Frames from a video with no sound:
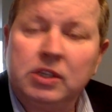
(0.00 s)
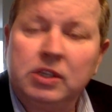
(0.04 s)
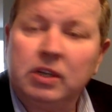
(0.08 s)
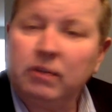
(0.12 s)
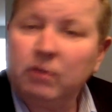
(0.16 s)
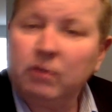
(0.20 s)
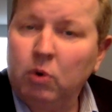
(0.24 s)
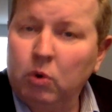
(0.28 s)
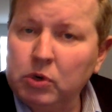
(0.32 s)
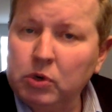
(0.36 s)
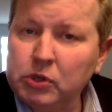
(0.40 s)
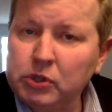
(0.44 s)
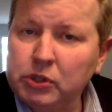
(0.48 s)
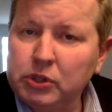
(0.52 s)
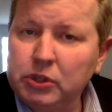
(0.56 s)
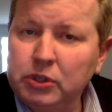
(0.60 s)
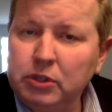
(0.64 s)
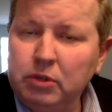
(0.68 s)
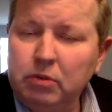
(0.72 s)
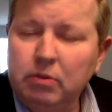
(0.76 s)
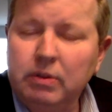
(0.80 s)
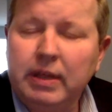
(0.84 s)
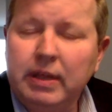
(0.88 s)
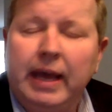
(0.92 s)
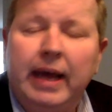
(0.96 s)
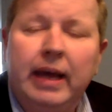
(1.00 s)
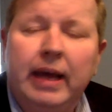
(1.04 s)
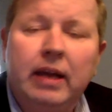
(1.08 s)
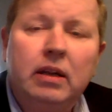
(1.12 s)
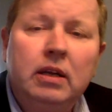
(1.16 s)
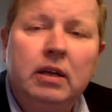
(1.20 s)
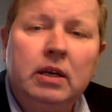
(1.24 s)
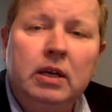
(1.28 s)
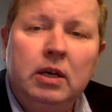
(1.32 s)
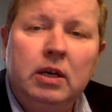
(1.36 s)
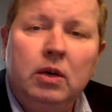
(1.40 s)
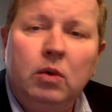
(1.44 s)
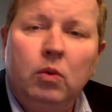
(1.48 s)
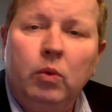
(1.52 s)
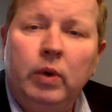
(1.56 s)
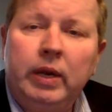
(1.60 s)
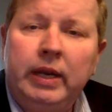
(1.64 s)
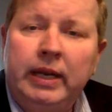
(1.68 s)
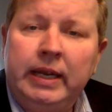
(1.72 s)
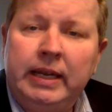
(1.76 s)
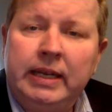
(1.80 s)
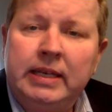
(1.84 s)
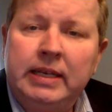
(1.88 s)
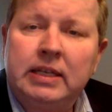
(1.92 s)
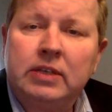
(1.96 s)
And of course, to do that, we
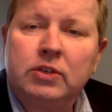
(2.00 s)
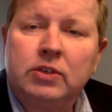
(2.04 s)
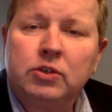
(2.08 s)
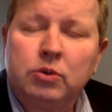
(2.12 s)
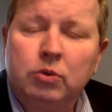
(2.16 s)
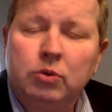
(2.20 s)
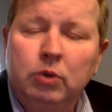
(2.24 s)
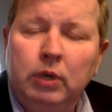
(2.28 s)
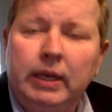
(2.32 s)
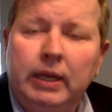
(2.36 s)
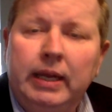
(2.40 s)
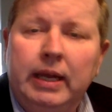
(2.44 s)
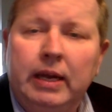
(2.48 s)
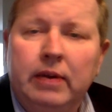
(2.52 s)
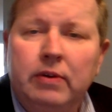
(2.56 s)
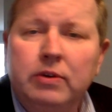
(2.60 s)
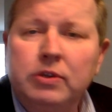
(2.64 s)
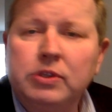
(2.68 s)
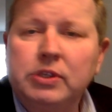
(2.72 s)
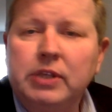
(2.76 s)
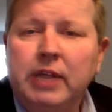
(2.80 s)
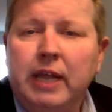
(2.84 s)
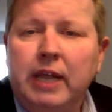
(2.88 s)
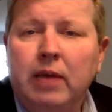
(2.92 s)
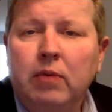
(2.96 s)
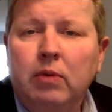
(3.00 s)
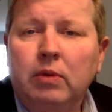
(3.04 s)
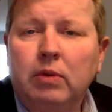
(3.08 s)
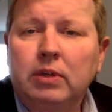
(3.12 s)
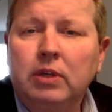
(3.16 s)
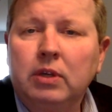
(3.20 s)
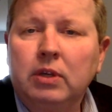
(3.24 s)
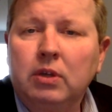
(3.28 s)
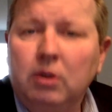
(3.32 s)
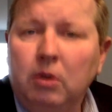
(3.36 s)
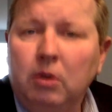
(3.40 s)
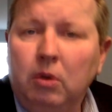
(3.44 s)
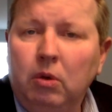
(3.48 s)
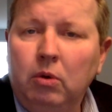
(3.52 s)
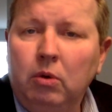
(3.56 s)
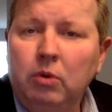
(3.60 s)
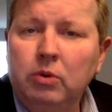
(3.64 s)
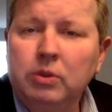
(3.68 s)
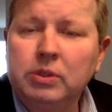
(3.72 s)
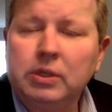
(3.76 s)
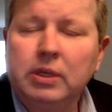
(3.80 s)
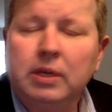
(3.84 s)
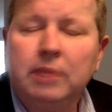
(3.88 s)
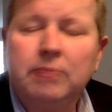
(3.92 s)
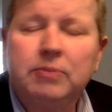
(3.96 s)
need to truly understand what the
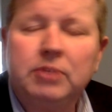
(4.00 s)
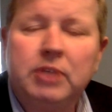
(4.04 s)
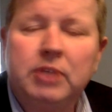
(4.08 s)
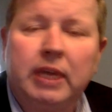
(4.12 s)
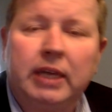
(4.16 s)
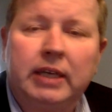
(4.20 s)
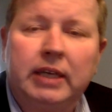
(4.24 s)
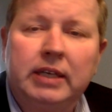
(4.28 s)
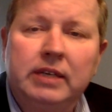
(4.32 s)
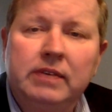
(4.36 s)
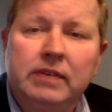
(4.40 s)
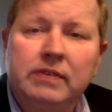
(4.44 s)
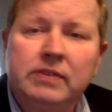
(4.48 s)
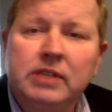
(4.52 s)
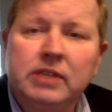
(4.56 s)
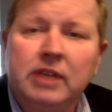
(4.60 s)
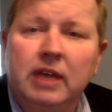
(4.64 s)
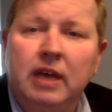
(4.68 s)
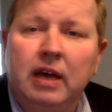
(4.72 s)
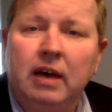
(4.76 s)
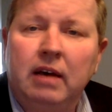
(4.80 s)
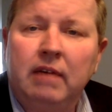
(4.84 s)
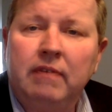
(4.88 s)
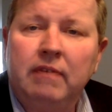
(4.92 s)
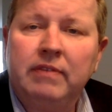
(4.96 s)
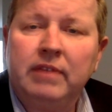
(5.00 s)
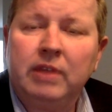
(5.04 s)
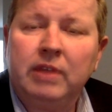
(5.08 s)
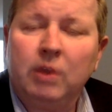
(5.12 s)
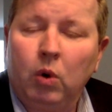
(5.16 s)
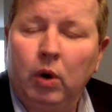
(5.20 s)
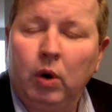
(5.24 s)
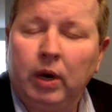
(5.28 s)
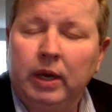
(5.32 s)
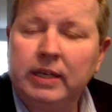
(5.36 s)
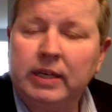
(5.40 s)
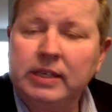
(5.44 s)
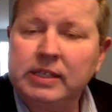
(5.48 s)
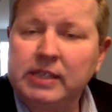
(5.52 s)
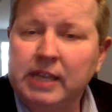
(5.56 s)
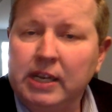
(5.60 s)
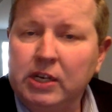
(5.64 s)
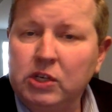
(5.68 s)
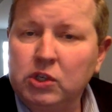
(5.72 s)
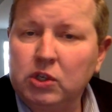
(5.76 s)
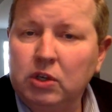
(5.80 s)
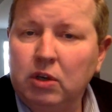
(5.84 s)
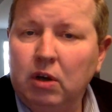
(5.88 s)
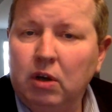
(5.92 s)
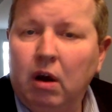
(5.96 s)
goals and objectives of the
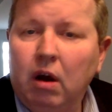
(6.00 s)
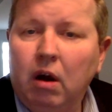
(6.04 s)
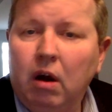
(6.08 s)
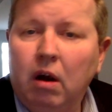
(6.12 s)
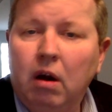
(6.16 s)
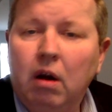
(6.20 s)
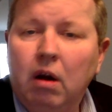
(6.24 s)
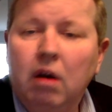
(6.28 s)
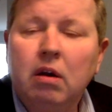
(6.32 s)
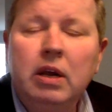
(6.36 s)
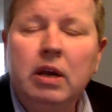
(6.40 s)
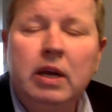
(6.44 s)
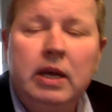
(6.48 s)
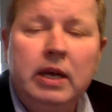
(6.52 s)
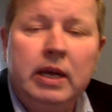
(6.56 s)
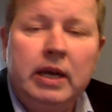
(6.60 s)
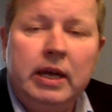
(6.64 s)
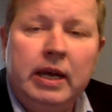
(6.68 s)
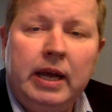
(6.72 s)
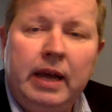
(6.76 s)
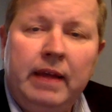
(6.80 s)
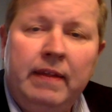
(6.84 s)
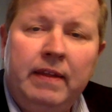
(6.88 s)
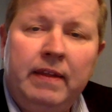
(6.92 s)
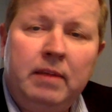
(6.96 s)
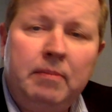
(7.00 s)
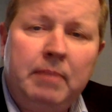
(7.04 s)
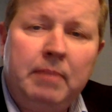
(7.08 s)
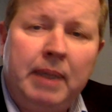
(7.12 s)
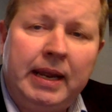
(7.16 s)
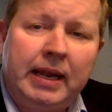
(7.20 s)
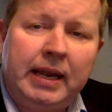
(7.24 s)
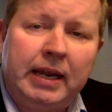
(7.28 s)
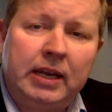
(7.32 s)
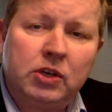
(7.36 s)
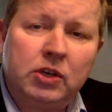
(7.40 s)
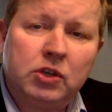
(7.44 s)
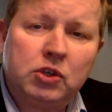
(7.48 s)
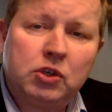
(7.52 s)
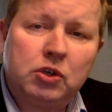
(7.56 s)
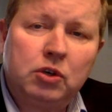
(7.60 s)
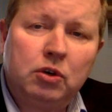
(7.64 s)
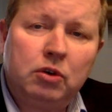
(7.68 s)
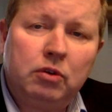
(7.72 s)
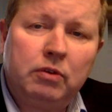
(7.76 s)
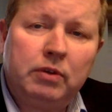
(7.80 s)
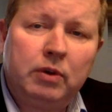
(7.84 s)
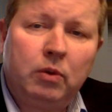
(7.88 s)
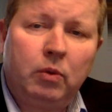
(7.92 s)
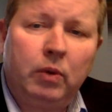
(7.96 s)
organization are, and then making
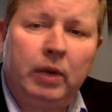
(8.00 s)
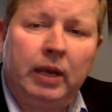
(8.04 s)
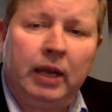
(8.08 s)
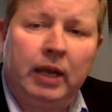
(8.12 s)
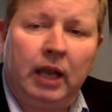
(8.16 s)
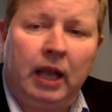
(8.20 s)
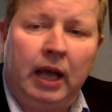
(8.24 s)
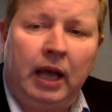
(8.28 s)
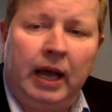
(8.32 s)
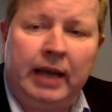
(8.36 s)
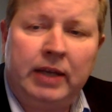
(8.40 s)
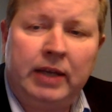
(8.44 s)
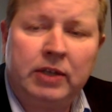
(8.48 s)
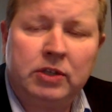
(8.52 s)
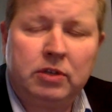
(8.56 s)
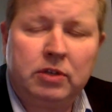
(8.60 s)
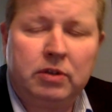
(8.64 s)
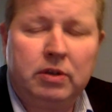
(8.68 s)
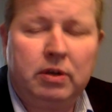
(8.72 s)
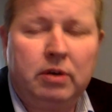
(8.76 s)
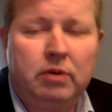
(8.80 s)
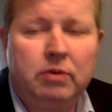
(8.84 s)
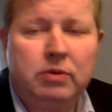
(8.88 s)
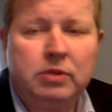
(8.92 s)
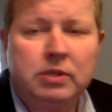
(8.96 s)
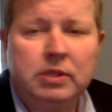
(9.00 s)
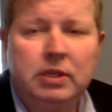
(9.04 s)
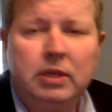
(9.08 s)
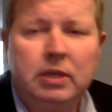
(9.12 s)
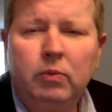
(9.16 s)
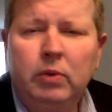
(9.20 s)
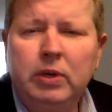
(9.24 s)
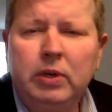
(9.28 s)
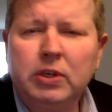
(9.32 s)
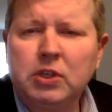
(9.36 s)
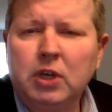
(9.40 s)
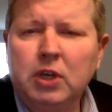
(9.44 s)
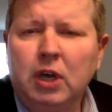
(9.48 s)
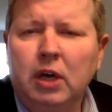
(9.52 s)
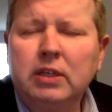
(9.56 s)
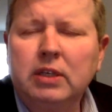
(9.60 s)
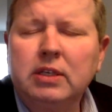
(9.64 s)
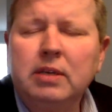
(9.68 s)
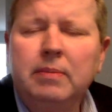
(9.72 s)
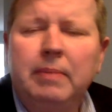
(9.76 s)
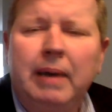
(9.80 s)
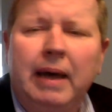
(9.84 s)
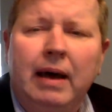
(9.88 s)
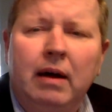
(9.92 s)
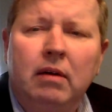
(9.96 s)
sure that we align to those. Then we
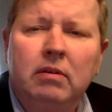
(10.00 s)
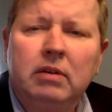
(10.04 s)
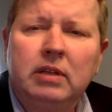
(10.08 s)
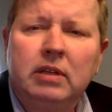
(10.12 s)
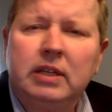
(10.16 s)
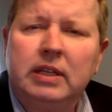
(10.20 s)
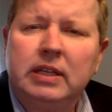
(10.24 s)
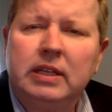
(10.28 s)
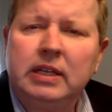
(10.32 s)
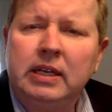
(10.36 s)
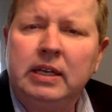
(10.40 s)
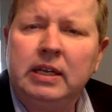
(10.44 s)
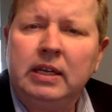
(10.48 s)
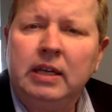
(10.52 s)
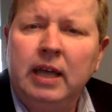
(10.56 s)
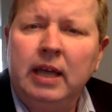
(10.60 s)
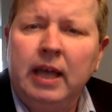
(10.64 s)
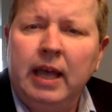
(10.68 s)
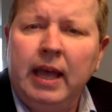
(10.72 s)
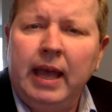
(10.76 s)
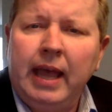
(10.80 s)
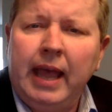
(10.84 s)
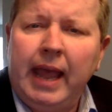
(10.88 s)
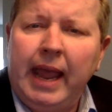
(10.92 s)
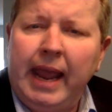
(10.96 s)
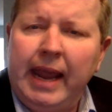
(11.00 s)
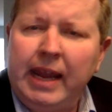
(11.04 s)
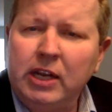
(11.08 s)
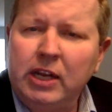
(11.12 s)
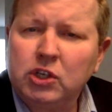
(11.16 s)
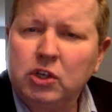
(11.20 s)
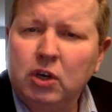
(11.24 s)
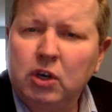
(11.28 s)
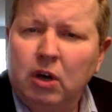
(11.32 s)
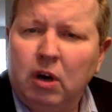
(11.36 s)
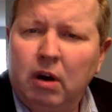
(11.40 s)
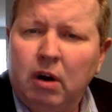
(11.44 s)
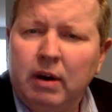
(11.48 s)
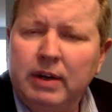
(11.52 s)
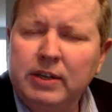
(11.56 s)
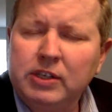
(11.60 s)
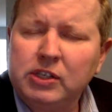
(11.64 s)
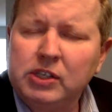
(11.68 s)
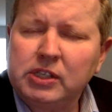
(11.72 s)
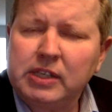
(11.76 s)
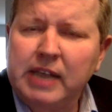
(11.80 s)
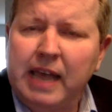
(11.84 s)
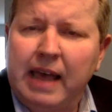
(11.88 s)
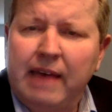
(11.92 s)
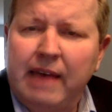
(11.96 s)
talked about the HR and
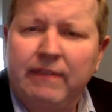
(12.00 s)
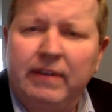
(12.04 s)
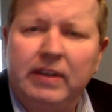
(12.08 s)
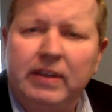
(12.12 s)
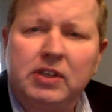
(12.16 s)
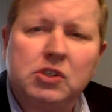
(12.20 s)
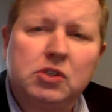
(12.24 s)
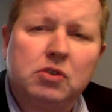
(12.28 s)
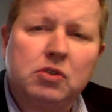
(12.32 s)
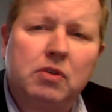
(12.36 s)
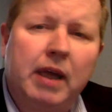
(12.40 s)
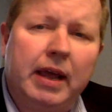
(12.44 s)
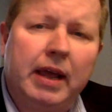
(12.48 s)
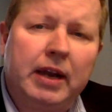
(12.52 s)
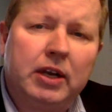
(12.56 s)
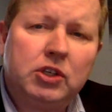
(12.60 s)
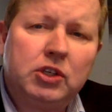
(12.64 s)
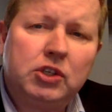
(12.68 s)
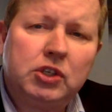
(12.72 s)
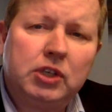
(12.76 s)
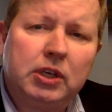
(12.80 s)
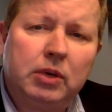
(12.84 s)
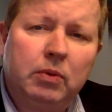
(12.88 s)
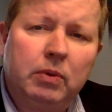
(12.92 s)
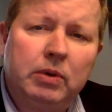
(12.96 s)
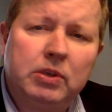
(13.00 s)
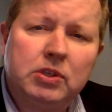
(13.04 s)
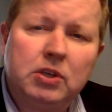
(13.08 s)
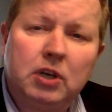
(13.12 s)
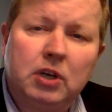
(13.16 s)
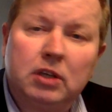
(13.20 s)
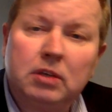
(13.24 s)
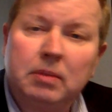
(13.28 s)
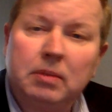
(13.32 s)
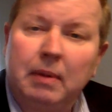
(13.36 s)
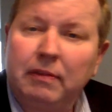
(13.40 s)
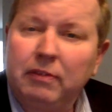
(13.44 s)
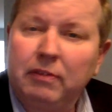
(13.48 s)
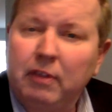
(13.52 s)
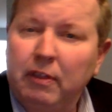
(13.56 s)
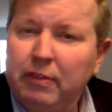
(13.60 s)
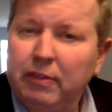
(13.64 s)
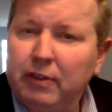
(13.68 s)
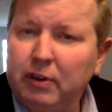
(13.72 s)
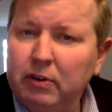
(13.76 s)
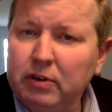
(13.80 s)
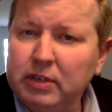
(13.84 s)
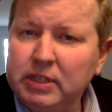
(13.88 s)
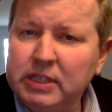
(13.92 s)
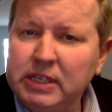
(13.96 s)
staffing strategy. We talked about the
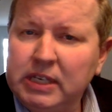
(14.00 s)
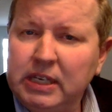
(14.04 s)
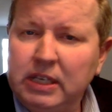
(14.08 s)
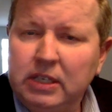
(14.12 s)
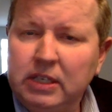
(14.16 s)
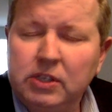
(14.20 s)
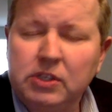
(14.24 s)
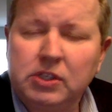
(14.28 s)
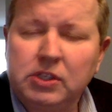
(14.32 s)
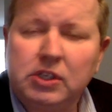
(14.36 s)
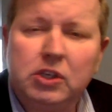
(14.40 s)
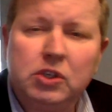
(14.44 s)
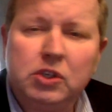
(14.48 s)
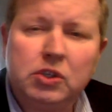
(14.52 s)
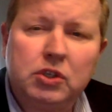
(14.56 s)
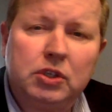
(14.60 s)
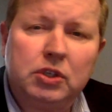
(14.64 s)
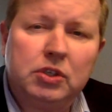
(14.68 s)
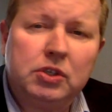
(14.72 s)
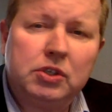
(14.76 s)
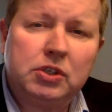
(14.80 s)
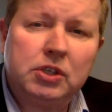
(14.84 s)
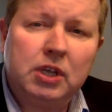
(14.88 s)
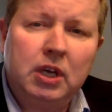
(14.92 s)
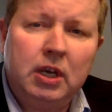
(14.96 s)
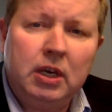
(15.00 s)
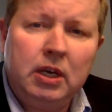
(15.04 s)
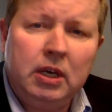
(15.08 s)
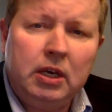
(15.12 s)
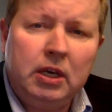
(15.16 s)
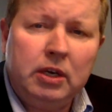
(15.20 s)
13 decisions.